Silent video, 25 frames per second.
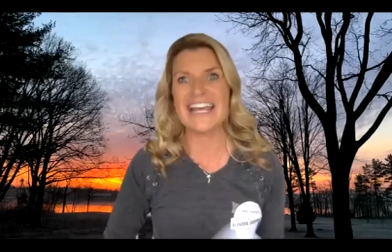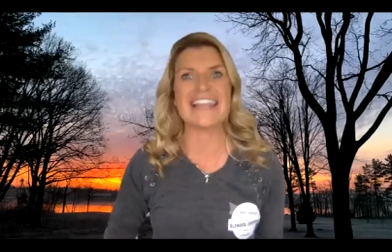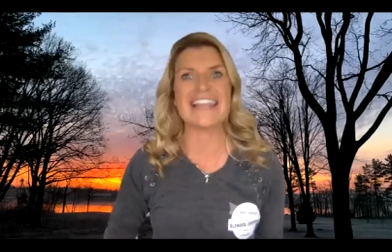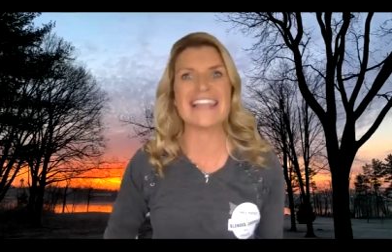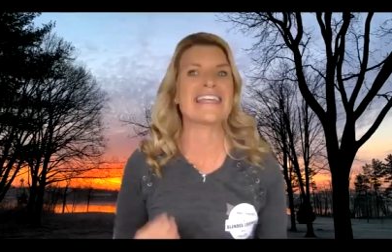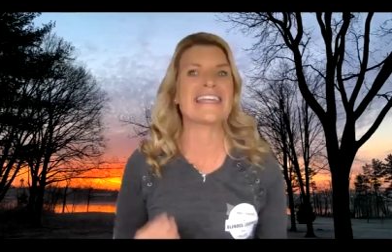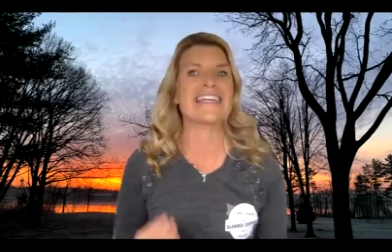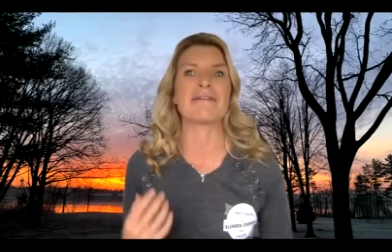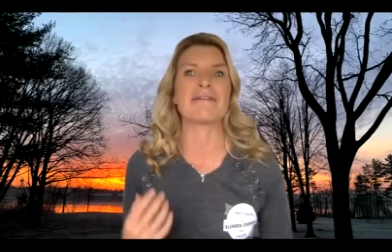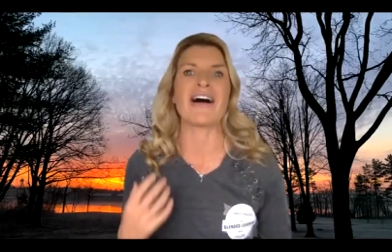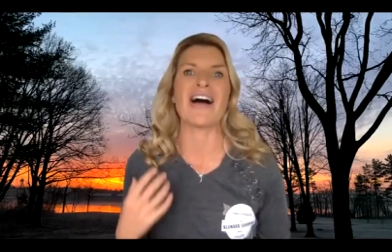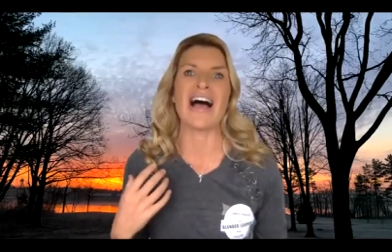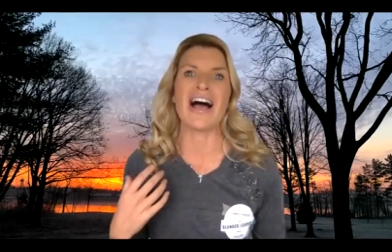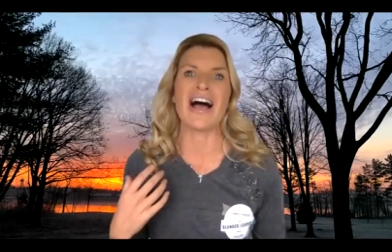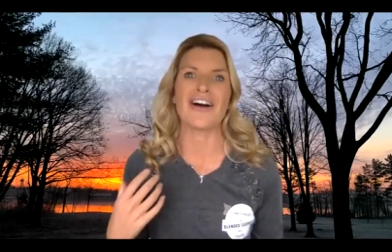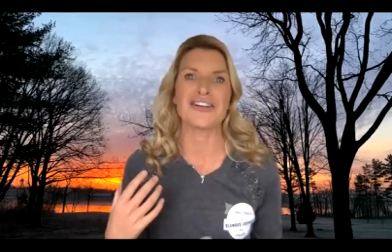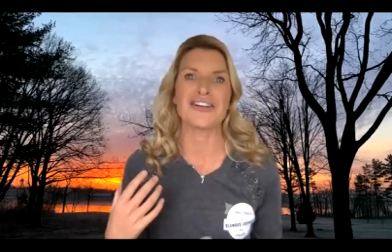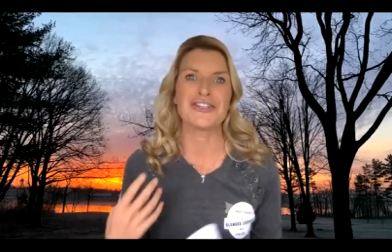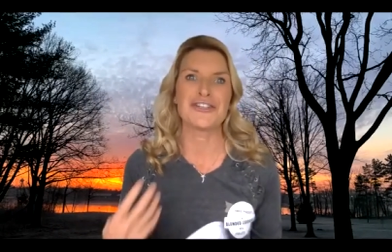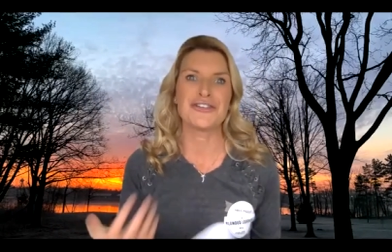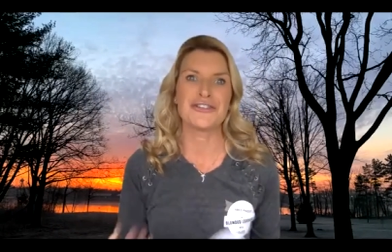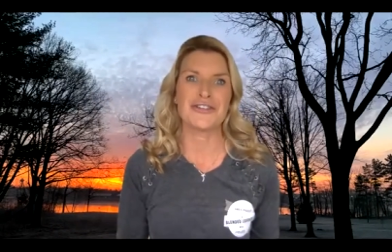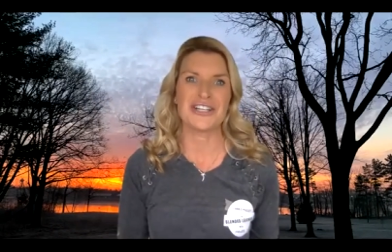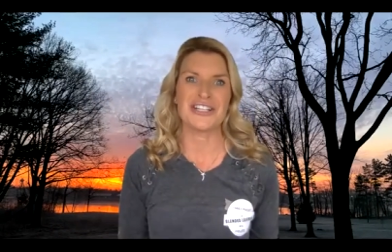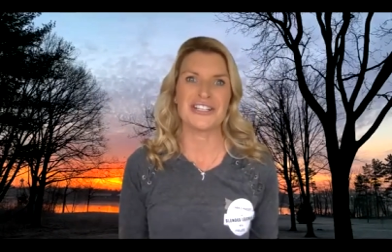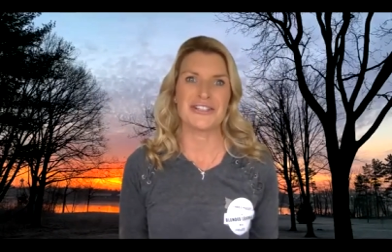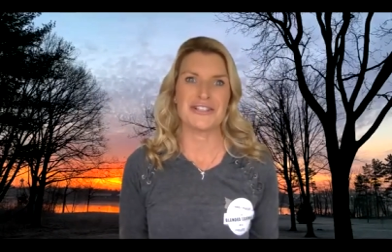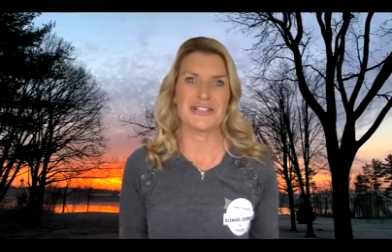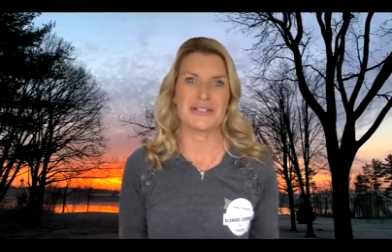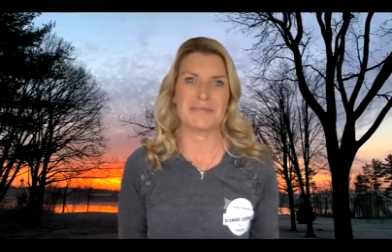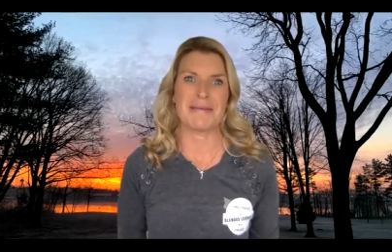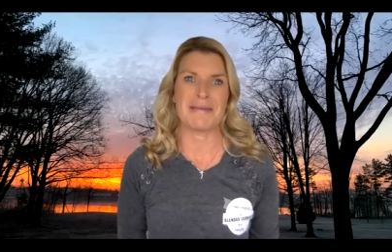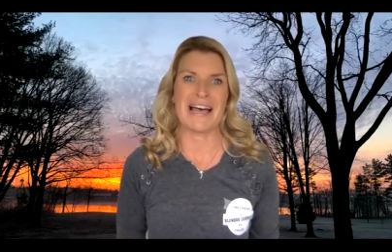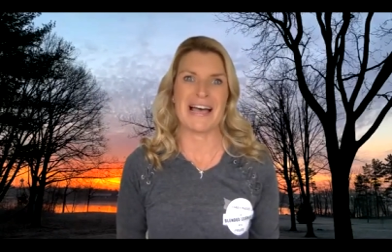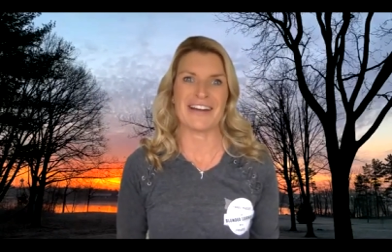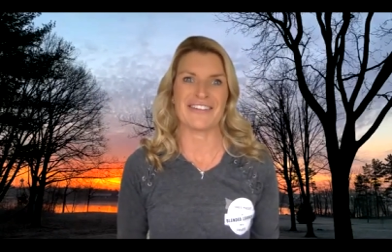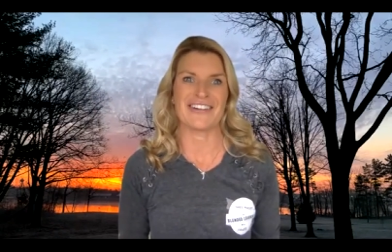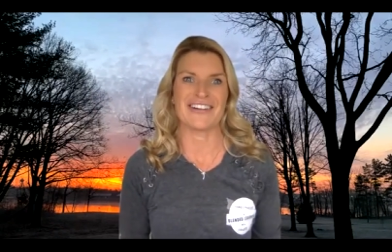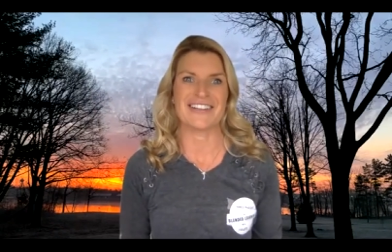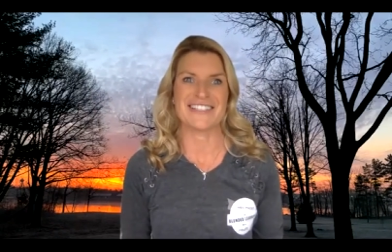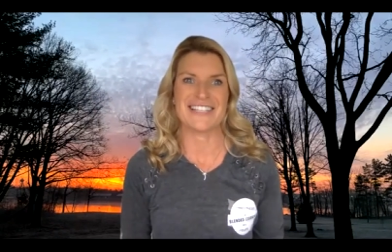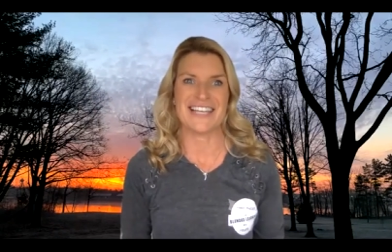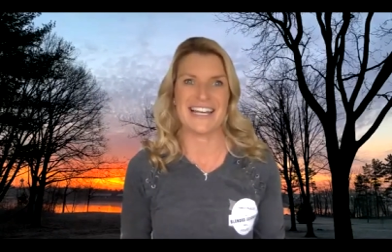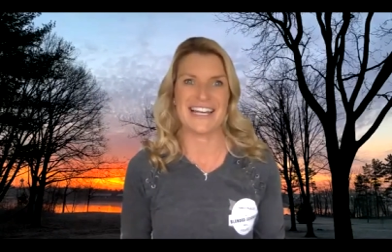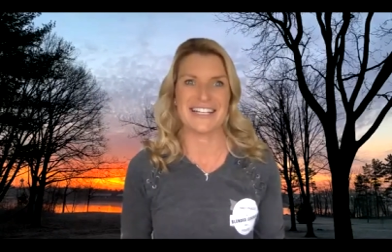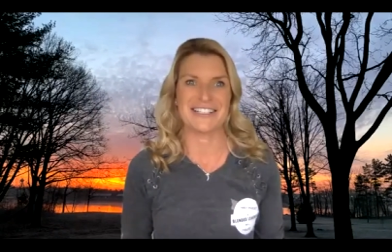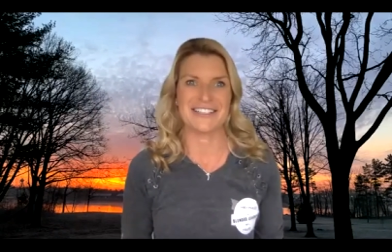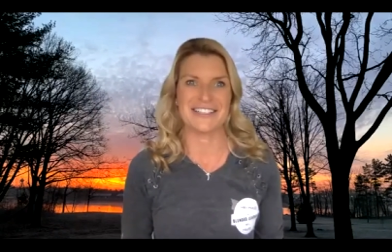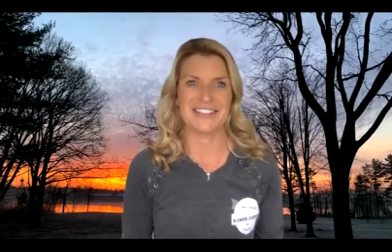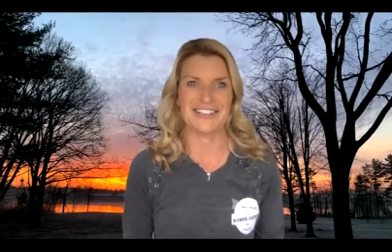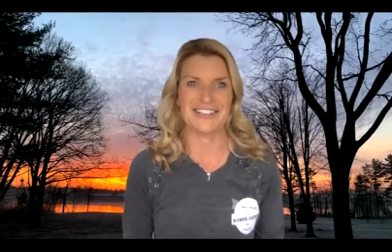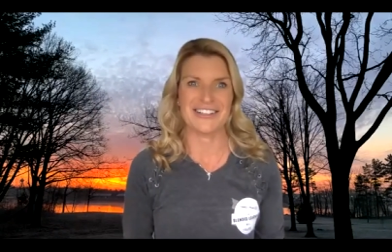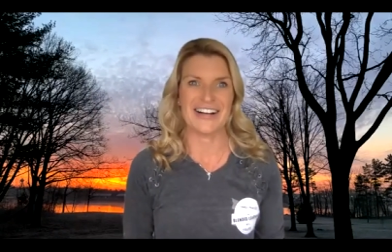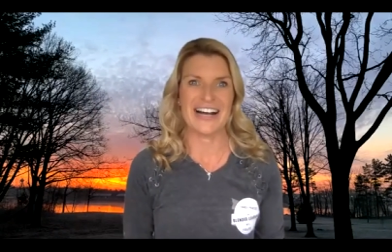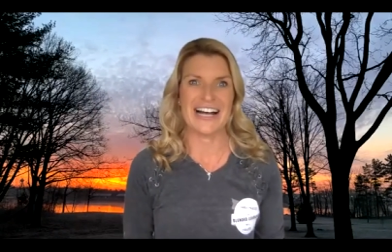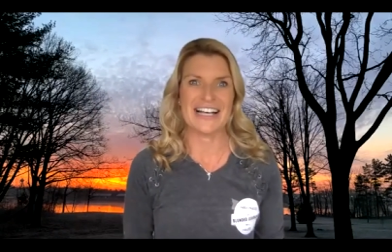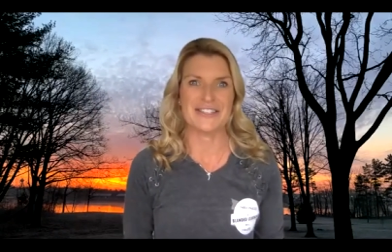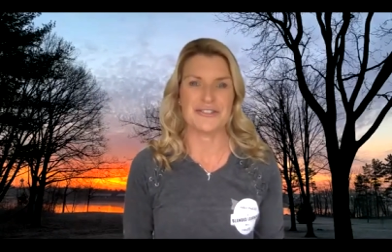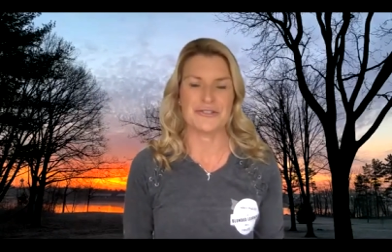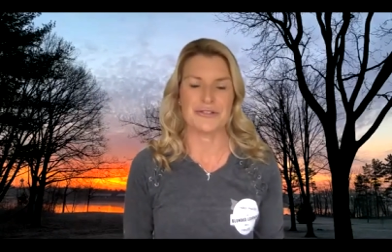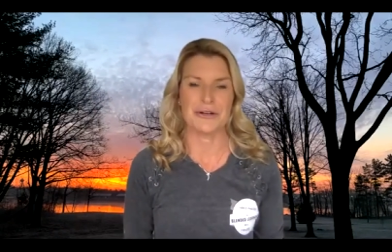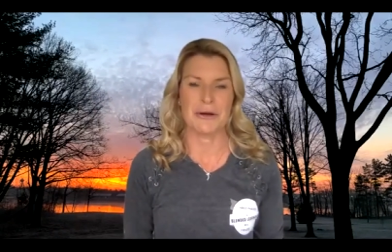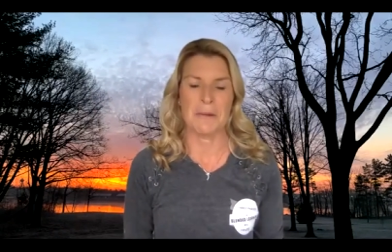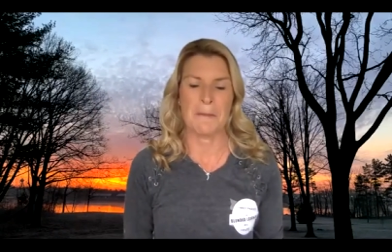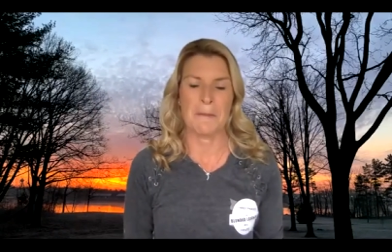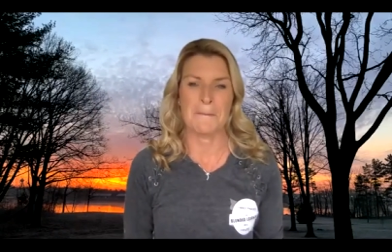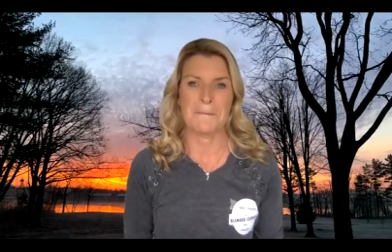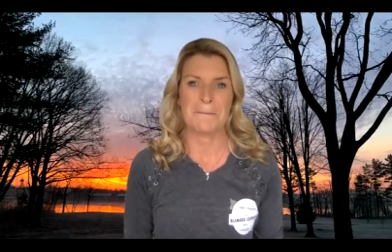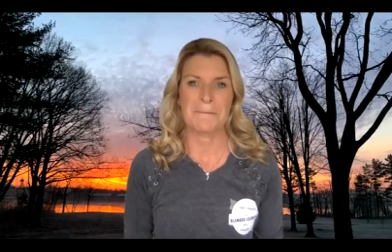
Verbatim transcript: and think about how you can use backgrounds in your classroom.